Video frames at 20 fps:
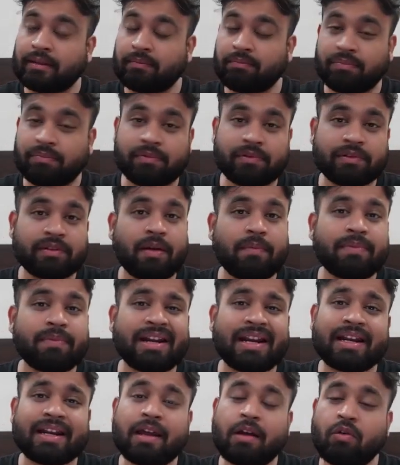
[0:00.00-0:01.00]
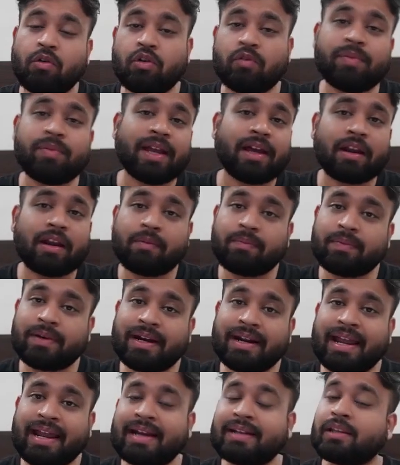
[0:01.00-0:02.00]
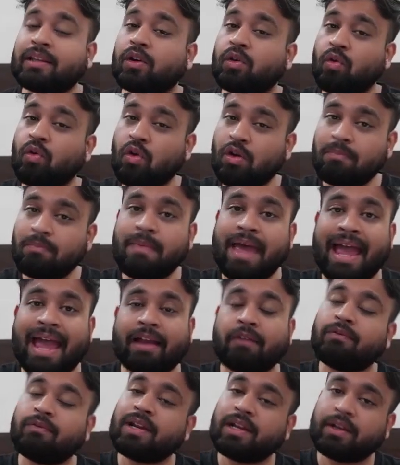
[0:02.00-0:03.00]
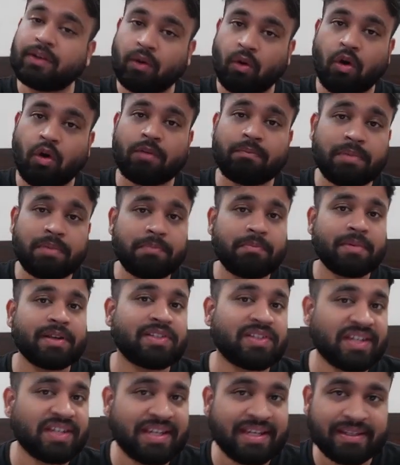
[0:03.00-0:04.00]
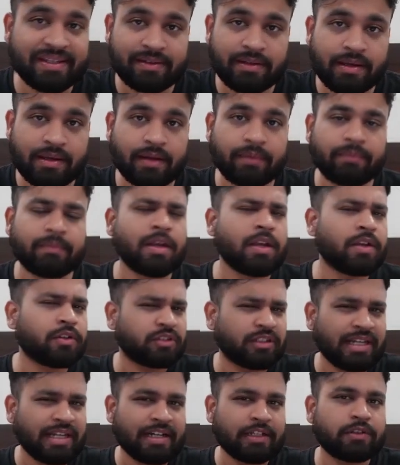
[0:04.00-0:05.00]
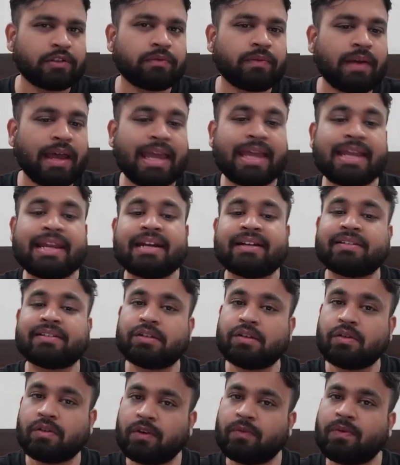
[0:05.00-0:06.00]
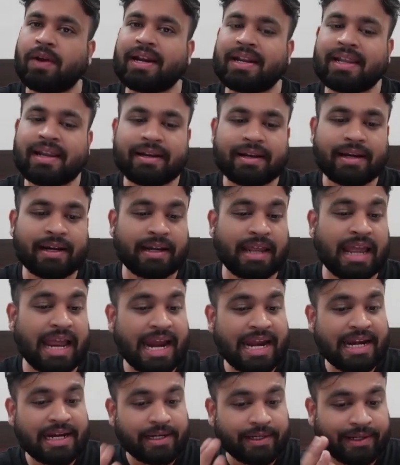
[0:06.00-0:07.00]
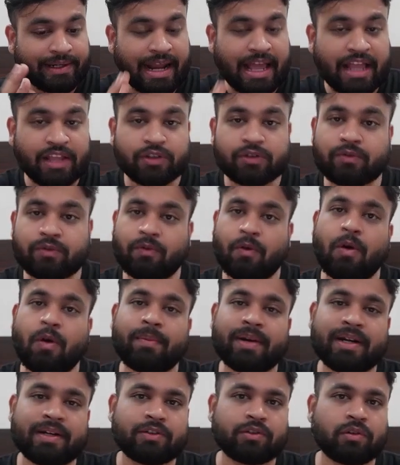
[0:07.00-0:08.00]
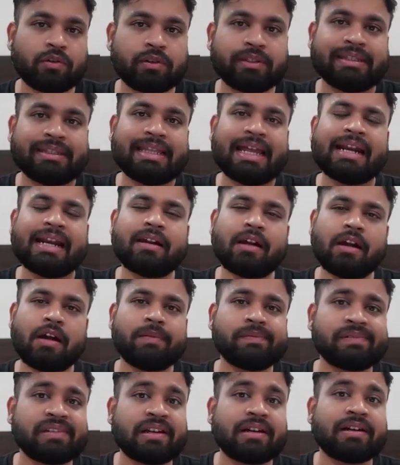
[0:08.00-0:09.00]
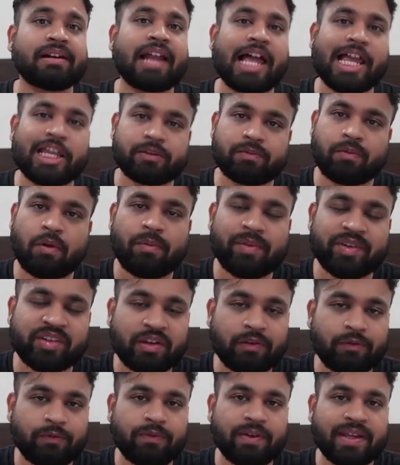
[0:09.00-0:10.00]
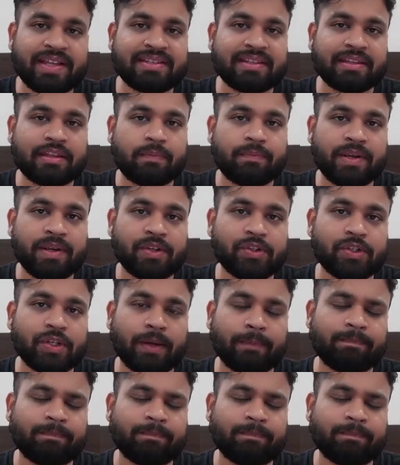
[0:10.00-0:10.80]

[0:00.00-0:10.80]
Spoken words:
some data could be corrupted and the rollback will not be much easier. So that's why let's unify the data and transform it. So there comes the transformation phase in the picture.